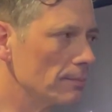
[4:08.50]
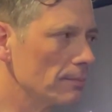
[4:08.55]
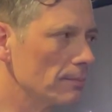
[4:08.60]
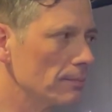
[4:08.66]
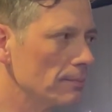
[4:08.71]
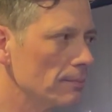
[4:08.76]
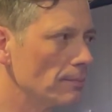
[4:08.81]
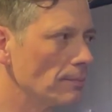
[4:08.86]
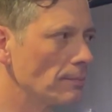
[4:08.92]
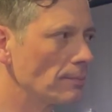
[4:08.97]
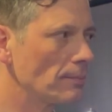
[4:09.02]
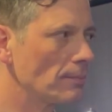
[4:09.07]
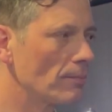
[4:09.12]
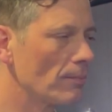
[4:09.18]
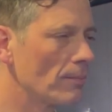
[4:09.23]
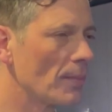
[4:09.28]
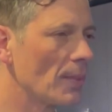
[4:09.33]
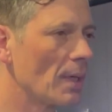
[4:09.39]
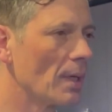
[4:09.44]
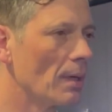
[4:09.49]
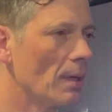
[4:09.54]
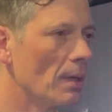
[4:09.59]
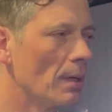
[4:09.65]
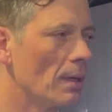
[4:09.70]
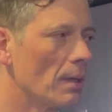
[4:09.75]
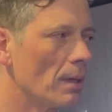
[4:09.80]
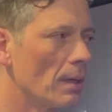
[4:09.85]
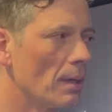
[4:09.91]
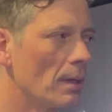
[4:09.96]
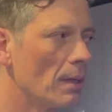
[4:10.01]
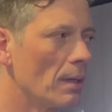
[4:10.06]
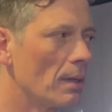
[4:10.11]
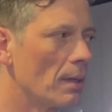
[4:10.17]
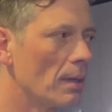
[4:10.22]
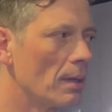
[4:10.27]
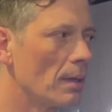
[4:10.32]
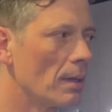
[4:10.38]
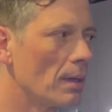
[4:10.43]

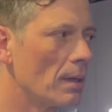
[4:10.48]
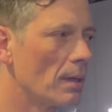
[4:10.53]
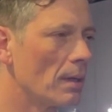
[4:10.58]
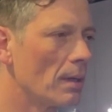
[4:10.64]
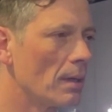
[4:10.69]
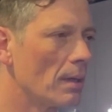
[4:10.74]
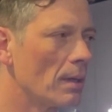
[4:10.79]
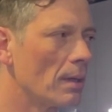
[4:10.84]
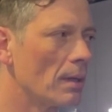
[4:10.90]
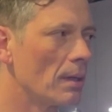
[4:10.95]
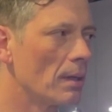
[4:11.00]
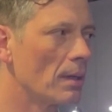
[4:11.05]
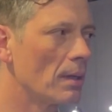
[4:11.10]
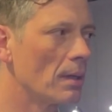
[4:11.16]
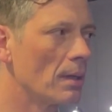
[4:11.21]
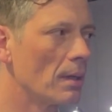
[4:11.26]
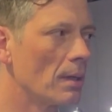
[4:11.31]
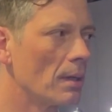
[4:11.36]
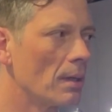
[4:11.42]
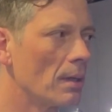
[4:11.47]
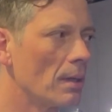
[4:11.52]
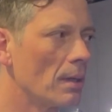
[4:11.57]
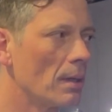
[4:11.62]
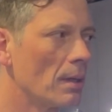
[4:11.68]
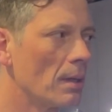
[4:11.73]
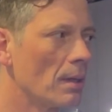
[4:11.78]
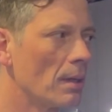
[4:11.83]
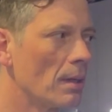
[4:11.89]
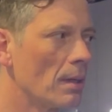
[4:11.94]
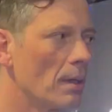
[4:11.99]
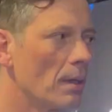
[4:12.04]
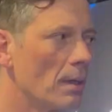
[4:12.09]
This person isn't speaking.